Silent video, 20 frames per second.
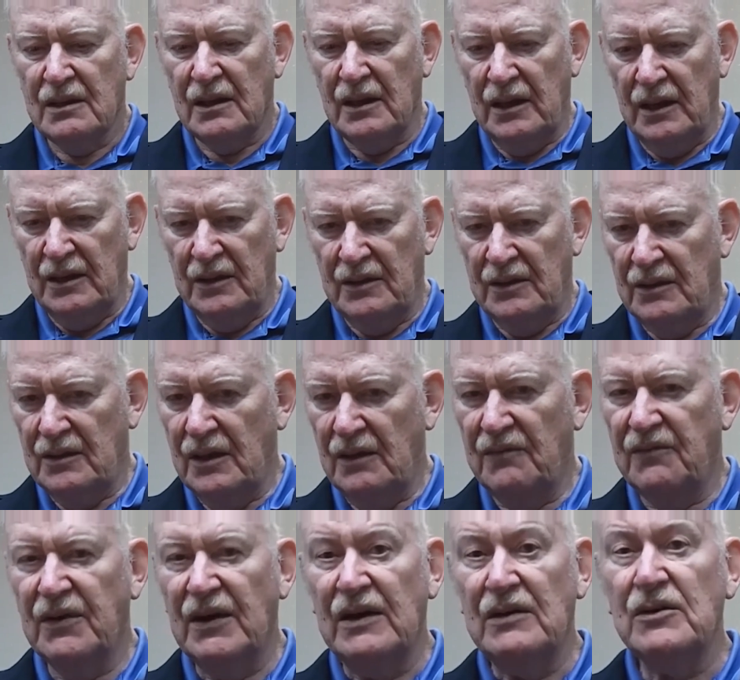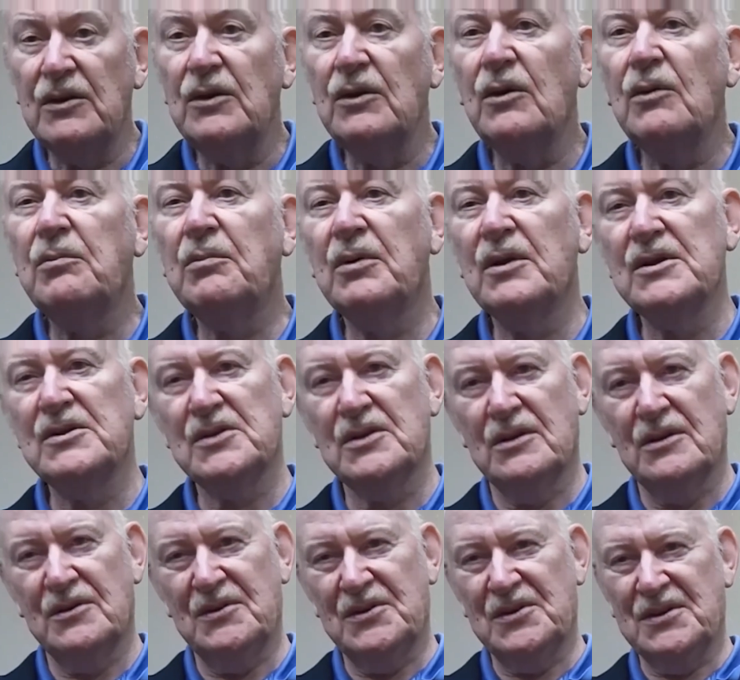and they found no
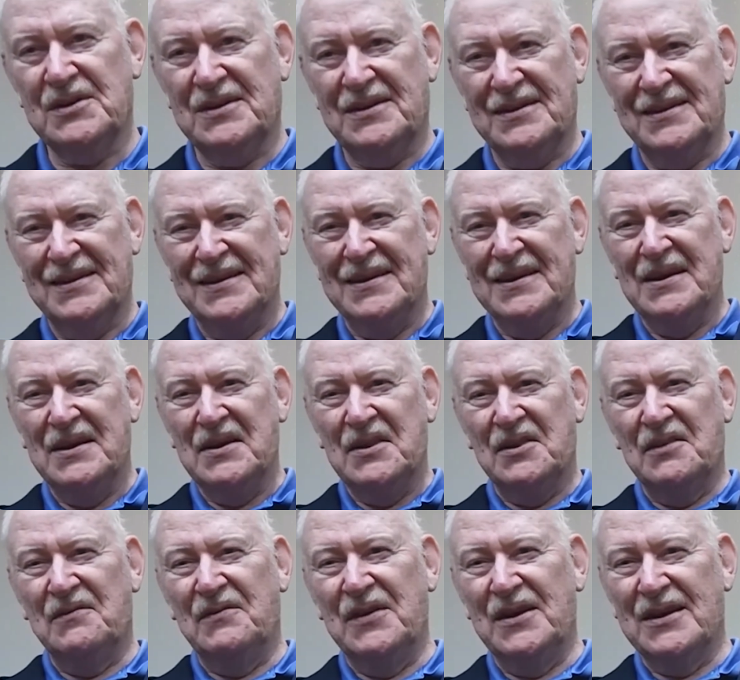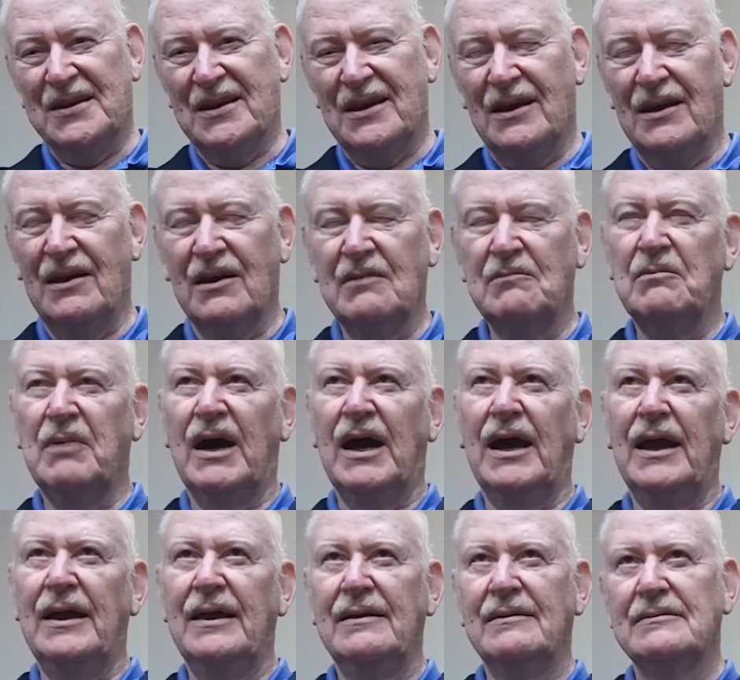prisoners. The Viet Cong,
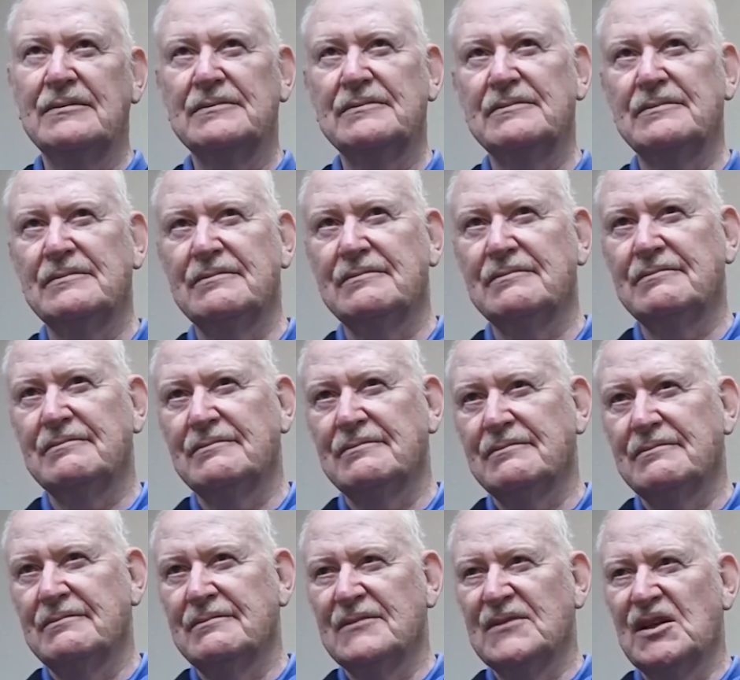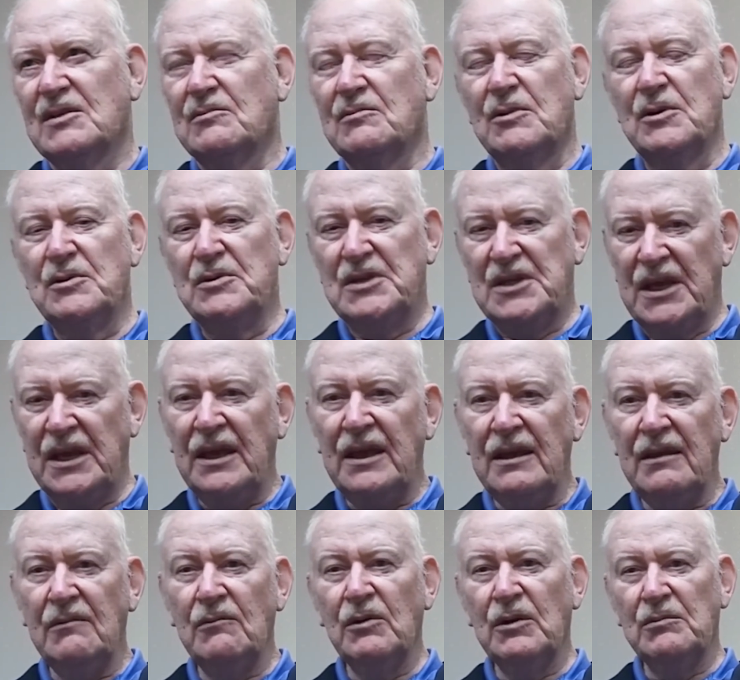by
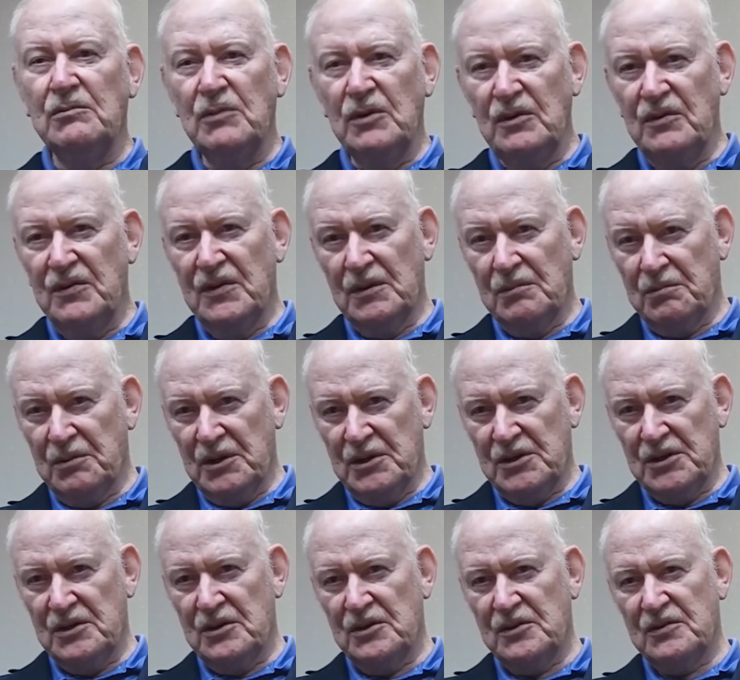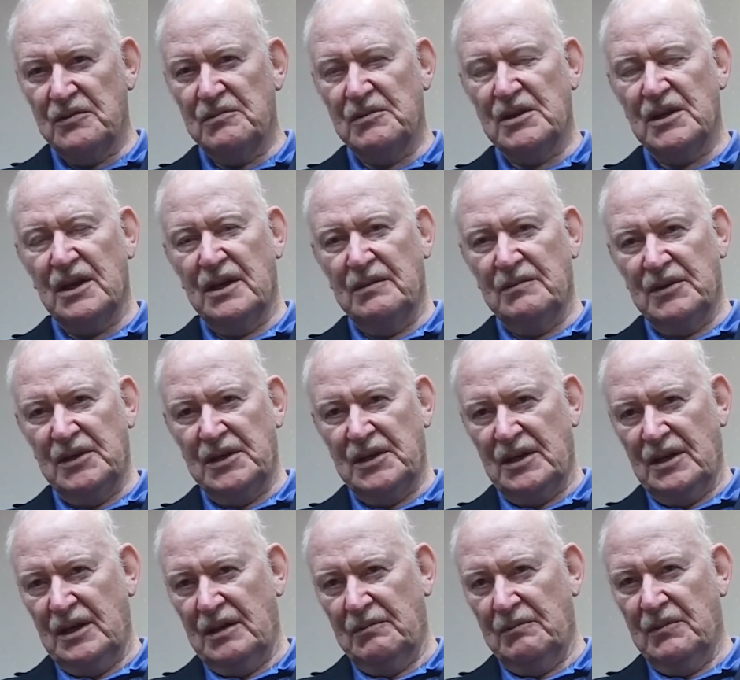routine, would move their prisoners from time to
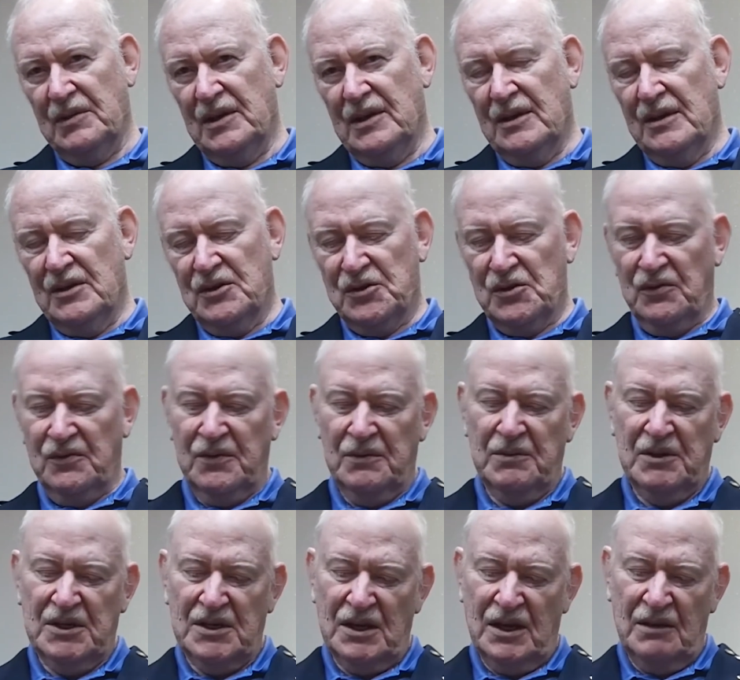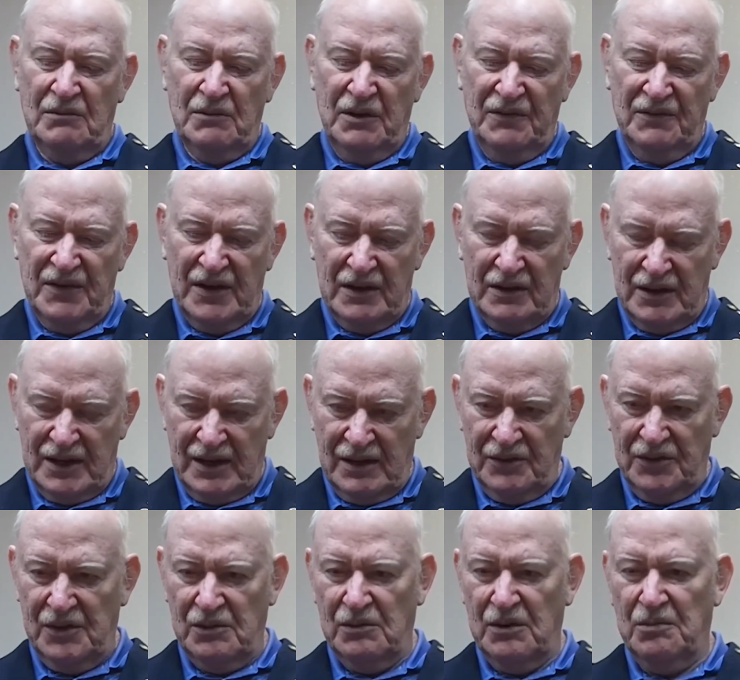time. So from the time we found
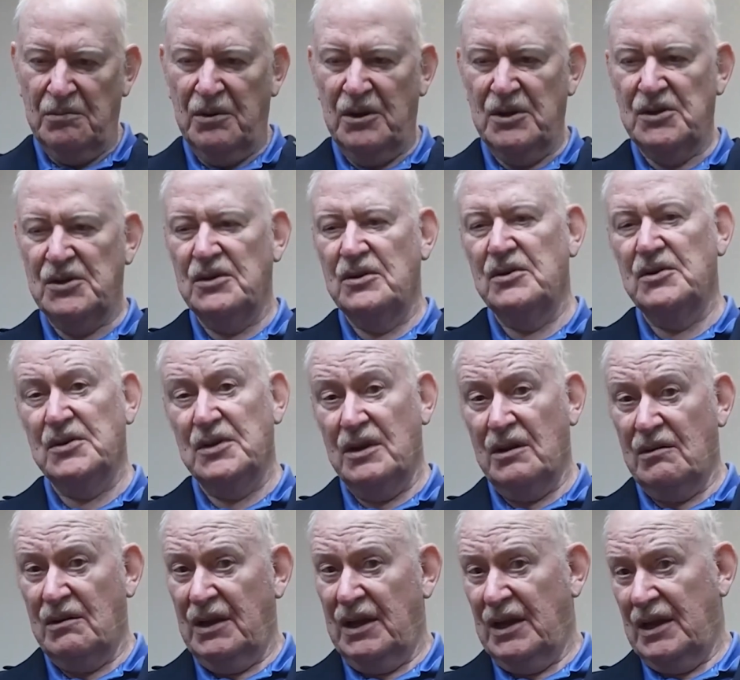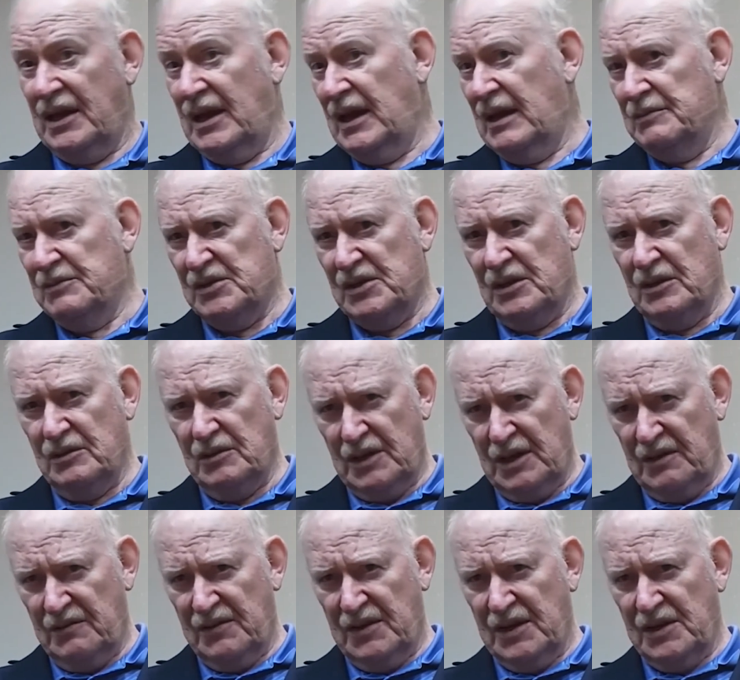out there were prisoners there and had absolute
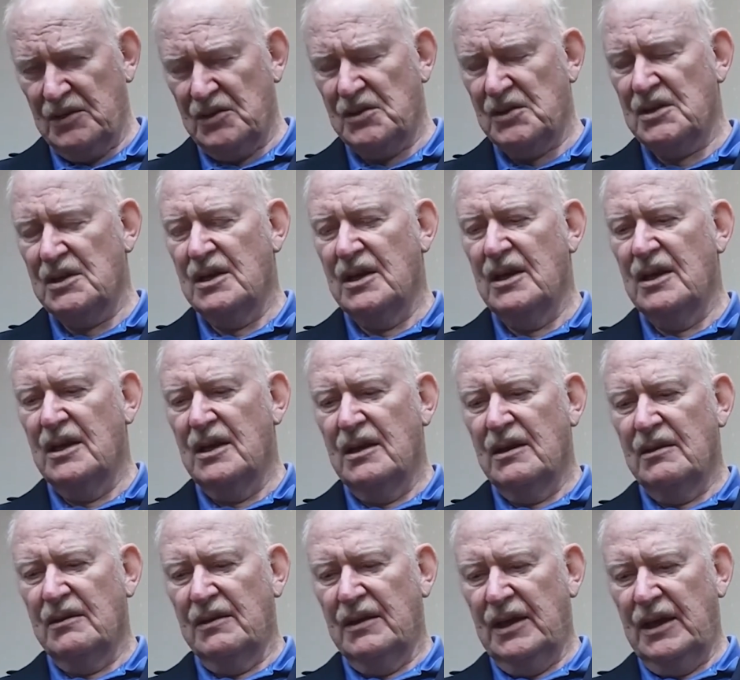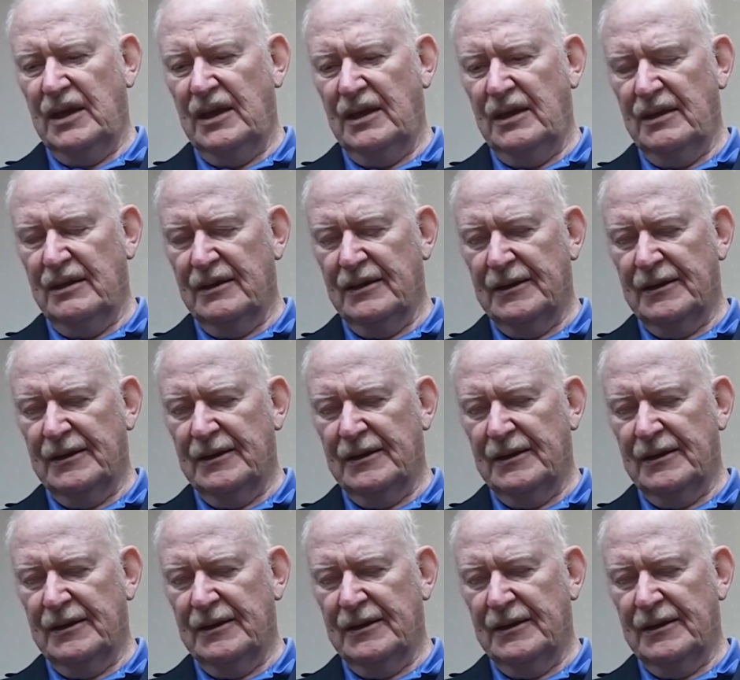evidence, they